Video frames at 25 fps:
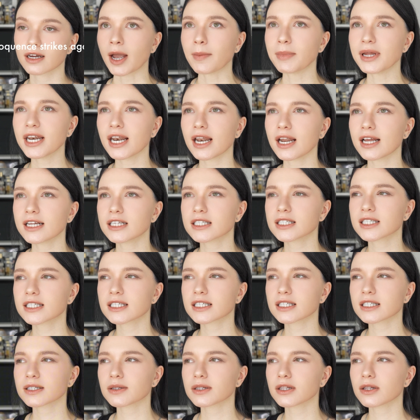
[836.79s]
I mean,
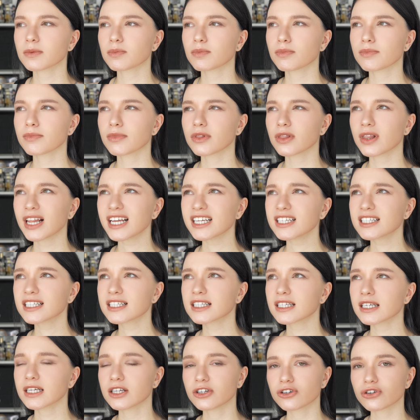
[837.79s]
it's less
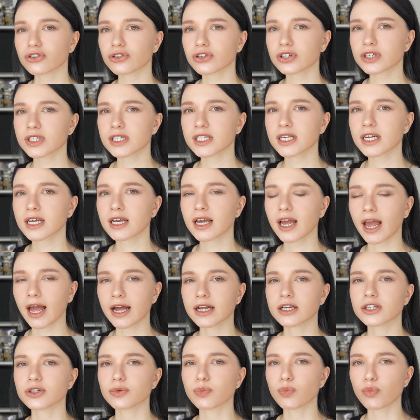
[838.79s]
interesting
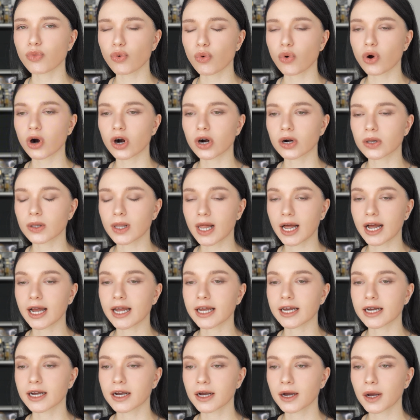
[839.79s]
and more
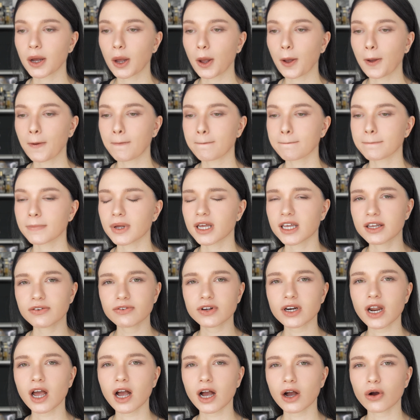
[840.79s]
like,
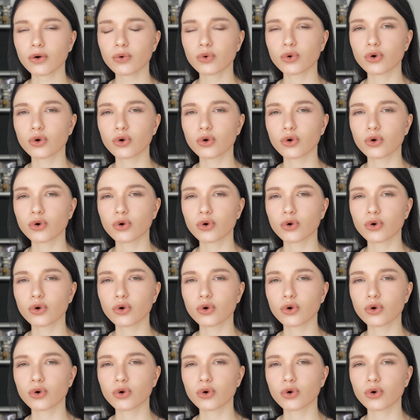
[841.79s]
given how